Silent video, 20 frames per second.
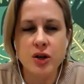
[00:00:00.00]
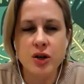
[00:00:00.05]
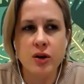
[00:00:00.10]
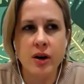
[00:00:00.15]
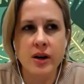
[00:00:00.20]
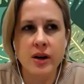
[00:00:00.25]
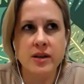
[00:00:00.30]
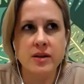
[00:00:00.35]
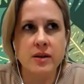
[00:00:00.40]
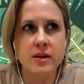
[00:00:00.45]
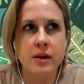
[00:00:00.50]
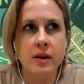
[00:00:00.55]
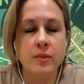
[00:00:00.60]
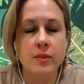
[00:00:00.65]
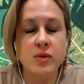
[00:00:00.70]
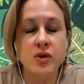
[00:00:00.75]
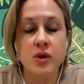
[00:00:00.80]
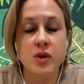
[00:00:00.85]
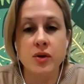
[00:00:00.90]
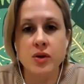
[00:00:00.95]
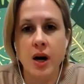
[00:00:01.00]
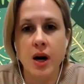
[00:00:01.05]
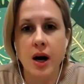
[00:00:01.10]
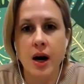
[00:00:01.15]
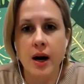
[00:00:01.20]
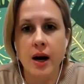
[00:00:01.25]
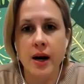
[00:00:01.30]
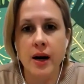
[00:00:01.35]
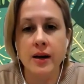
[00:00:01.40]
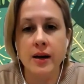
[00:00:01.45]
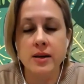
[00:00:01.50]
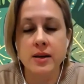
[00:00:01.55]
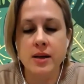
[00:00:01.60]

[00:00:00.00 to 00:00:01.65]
cry, doesn't it? I'm so tired.